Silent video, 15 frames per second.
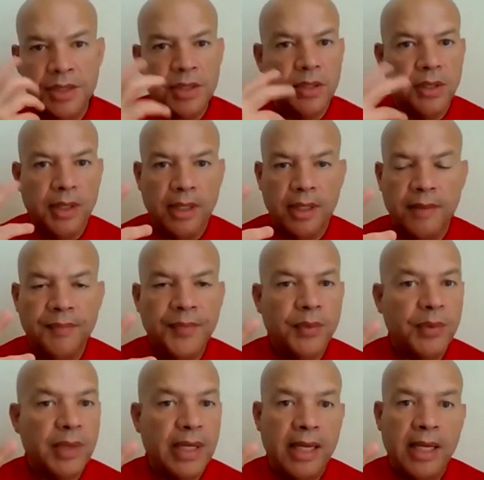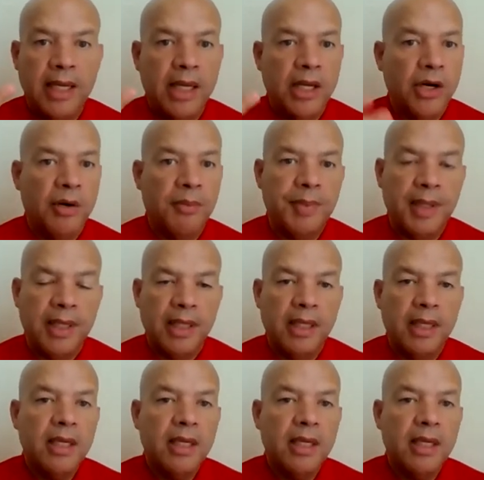started with AARP